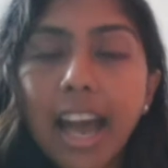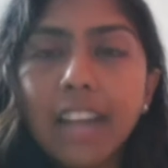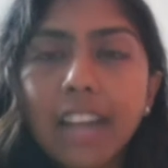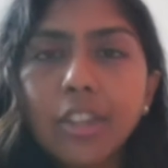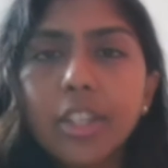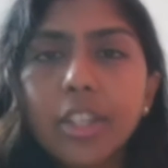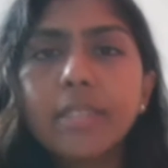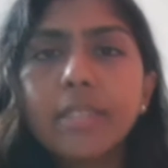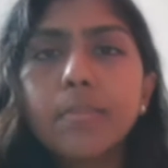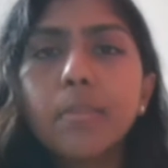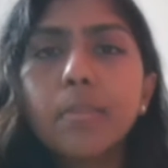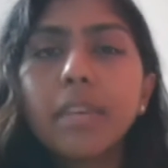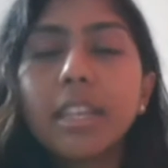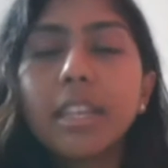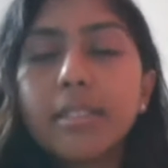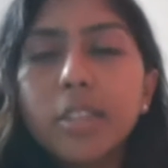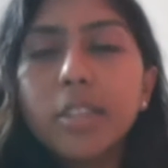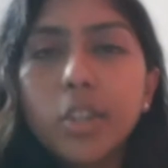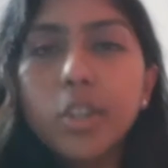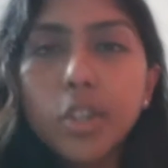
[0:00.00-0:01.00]
actually,
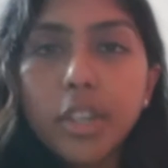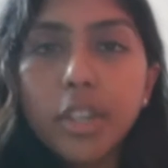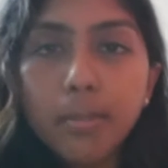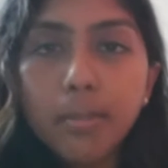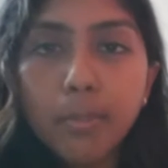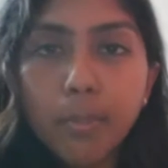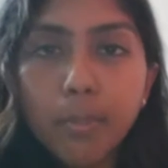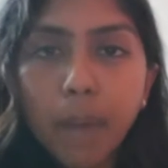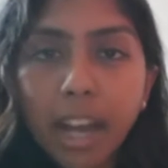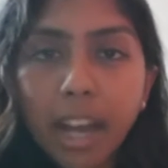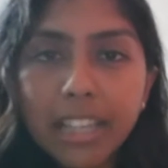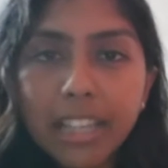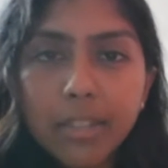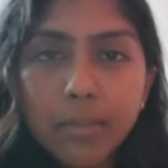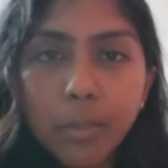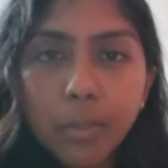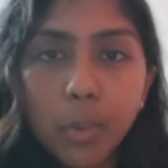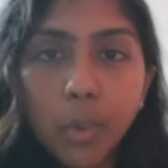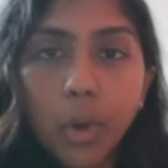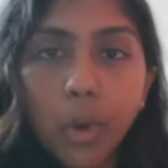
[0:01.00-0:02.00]
it's usually, I
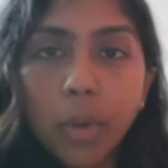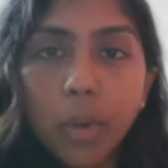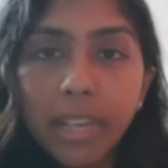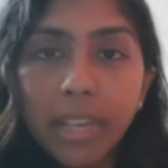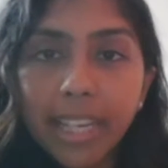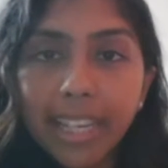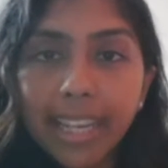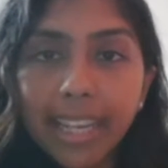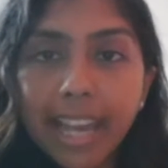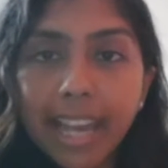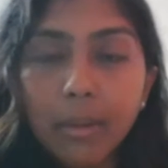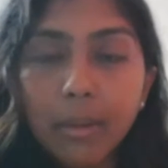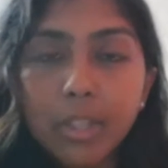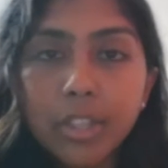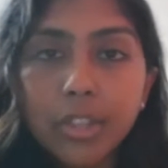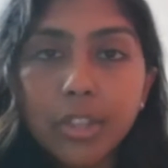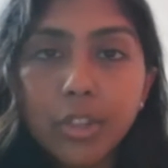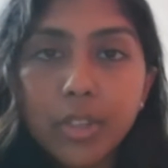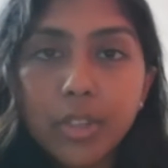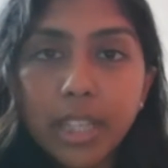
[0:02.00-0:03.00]
guess, more commonly now,
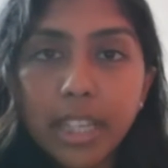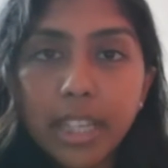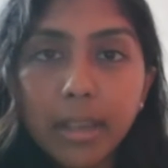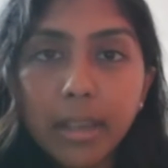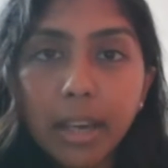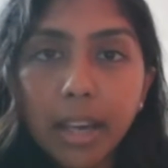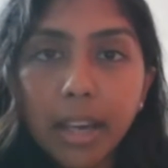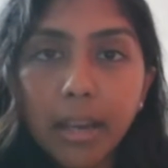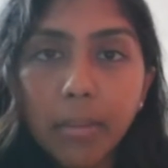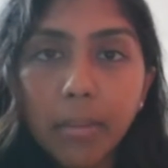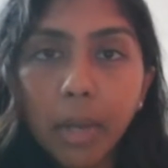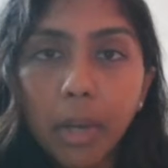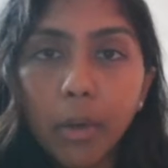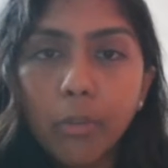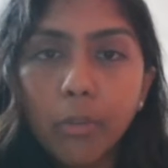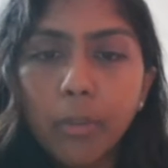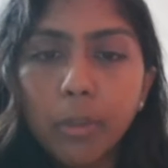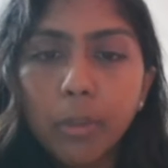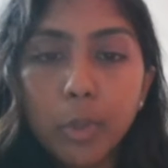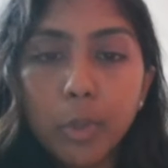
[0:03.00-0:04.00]
it's usually a
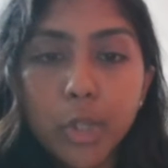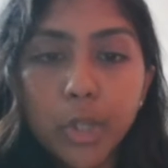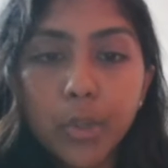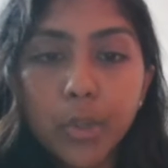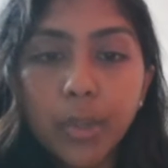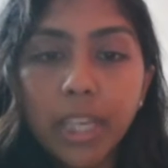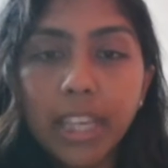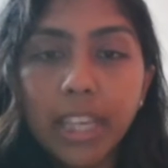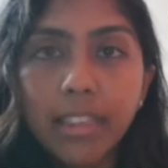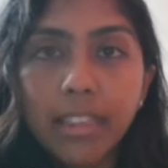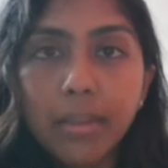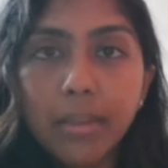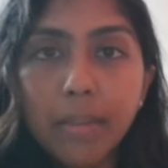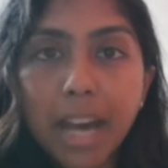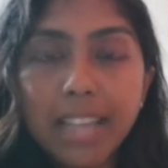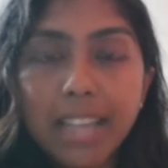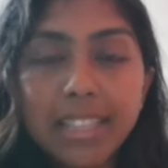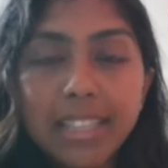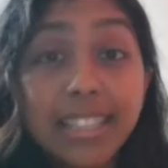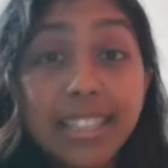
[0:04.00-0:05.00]
lot of people do eat
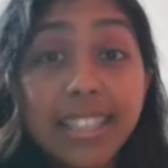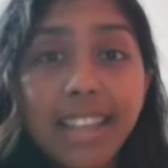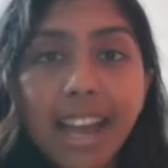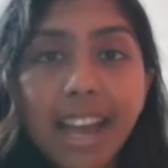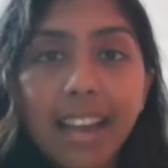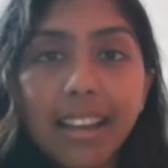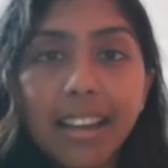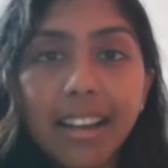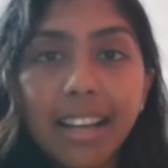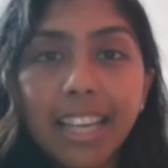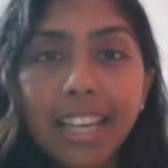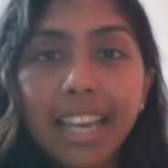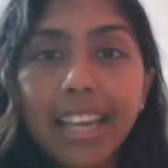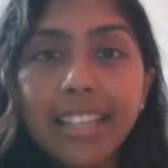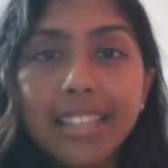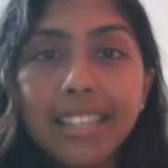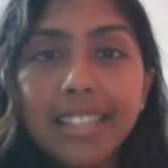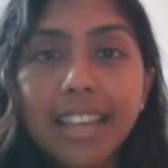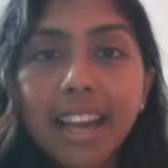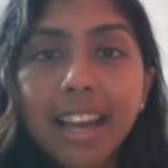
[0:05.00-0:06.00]
them as a snack, I
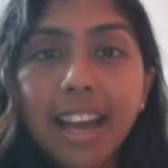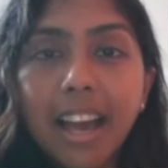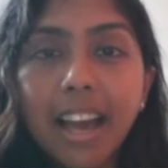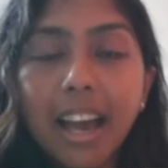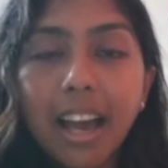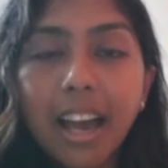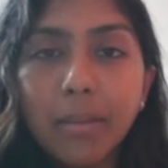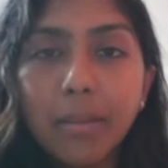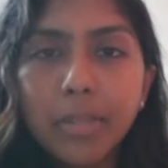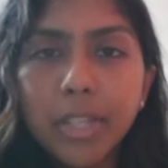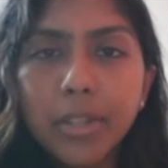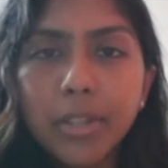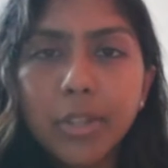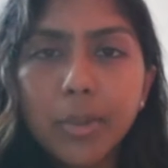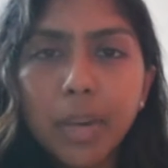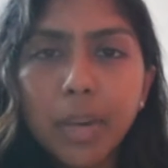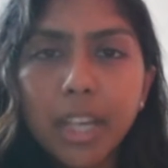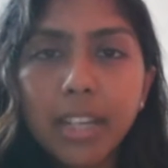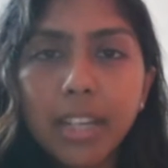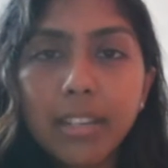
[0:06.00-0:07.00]
guess. So
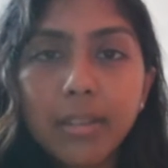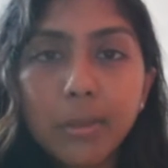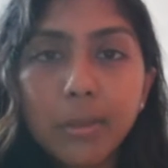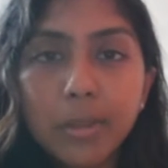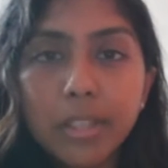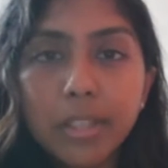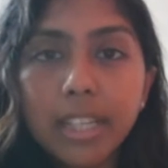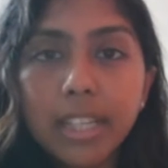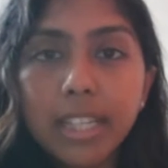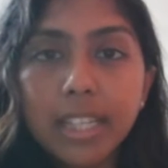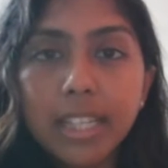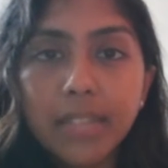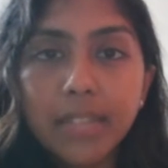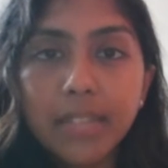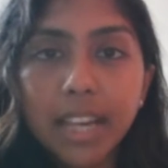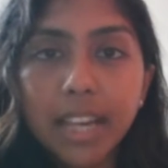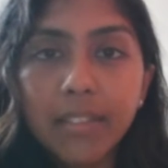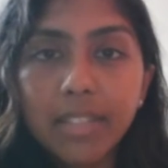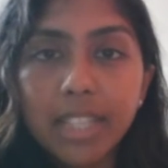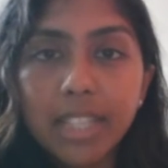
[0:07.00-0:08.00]
it's quite a nice alternative
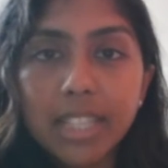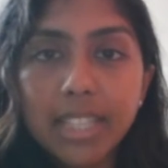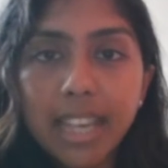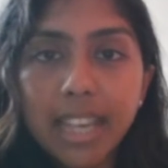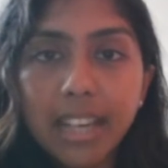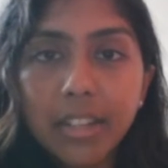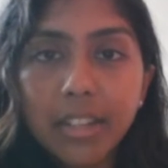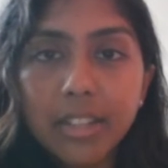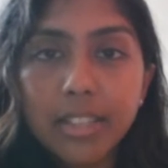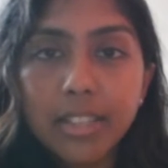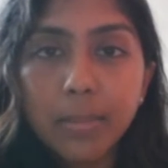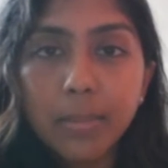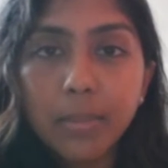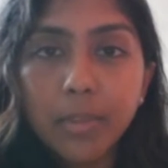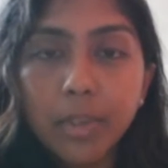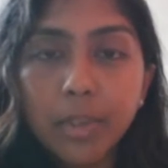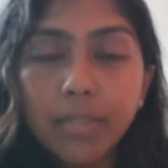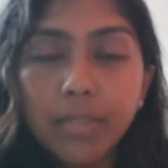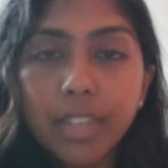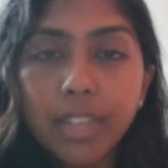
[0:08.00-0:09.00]
to have as a snack to some
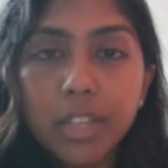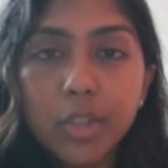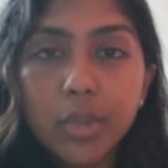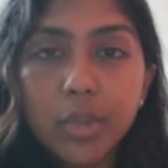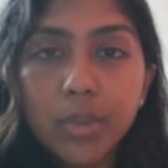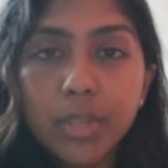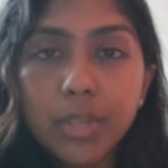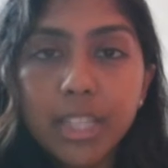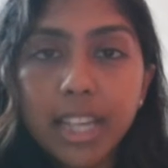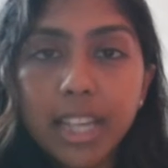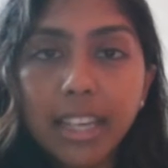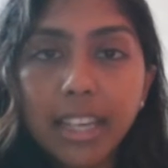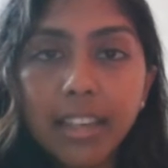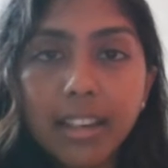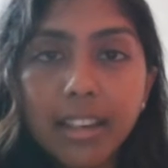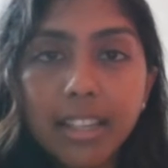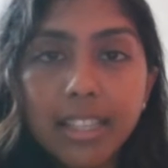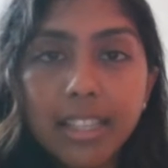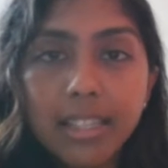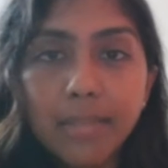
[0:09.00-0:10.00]
of your conventional
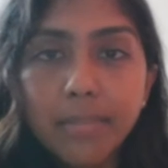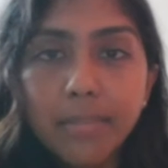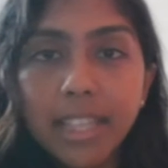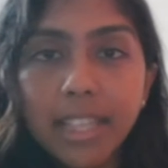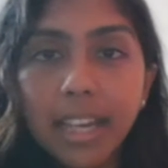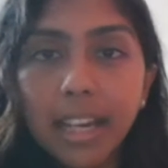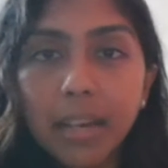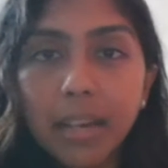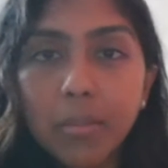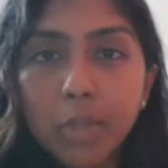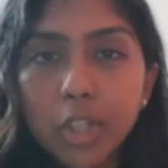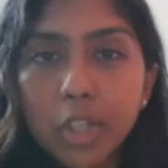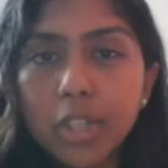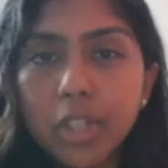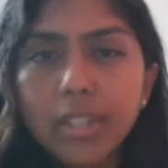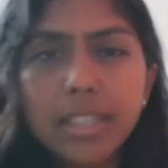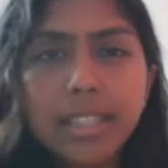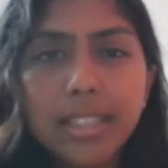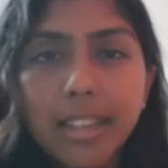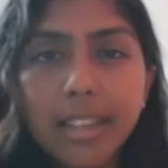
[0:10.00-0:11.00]
snacking items,
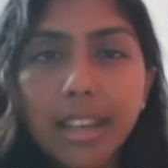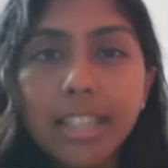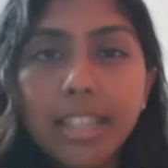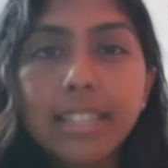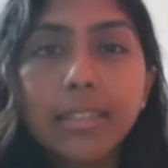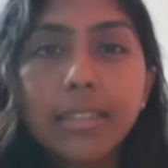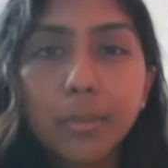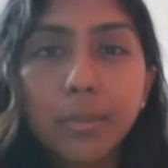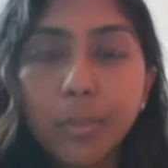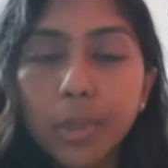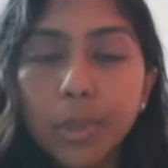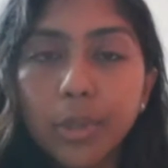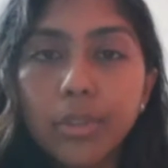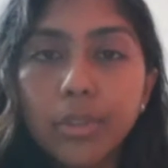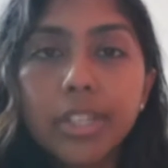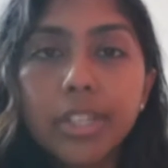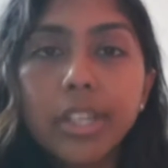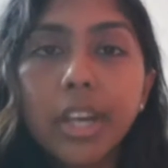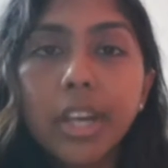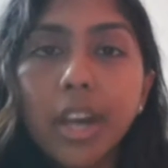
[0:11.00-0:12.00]
just because it's a nice little
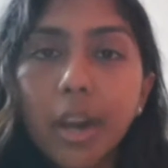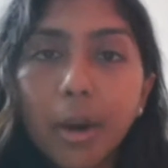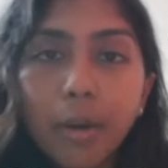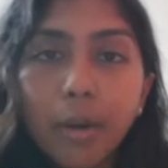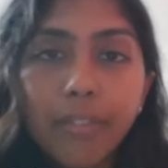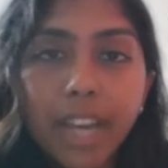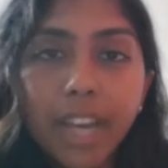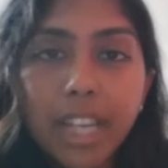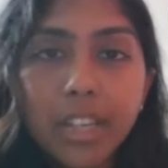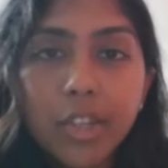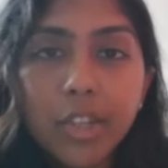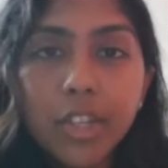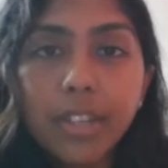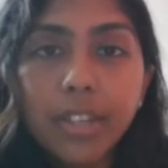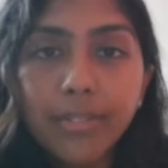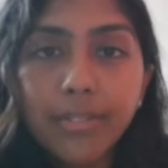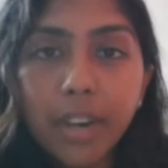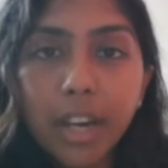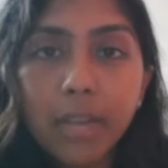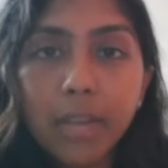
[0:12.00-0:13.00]
boost of
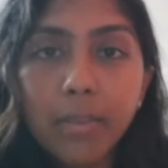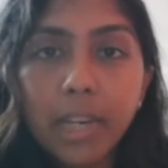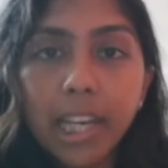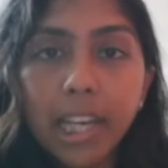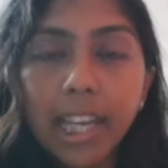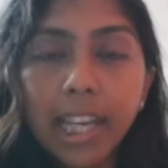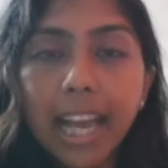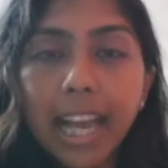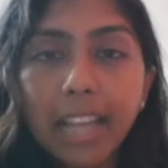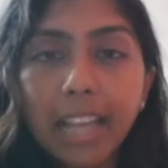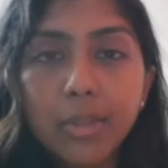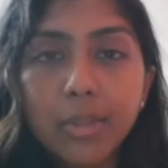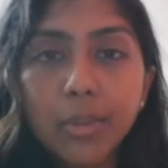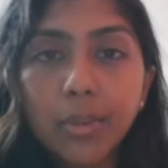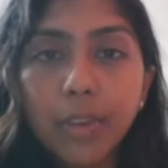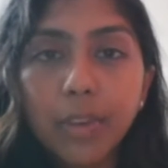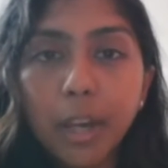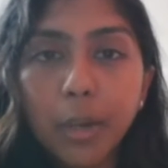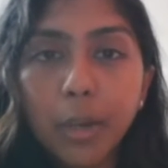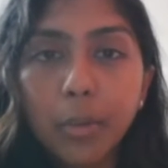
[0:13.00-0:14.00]
energy, fibre, and can
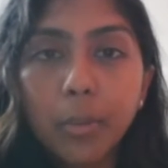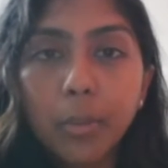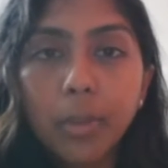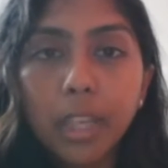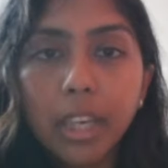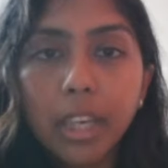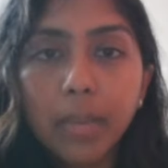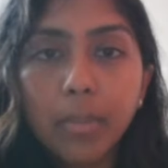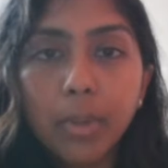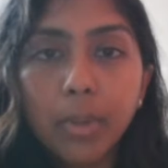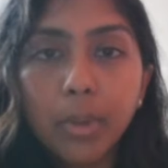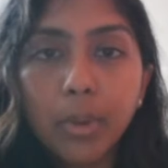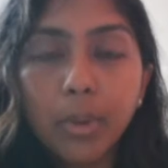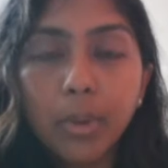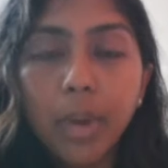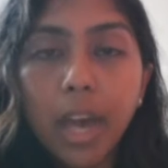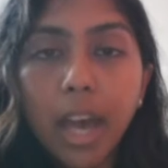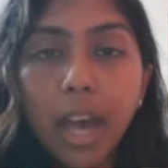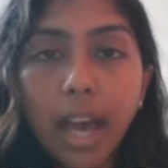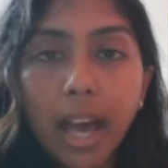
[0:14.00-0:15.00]
sort of help keep you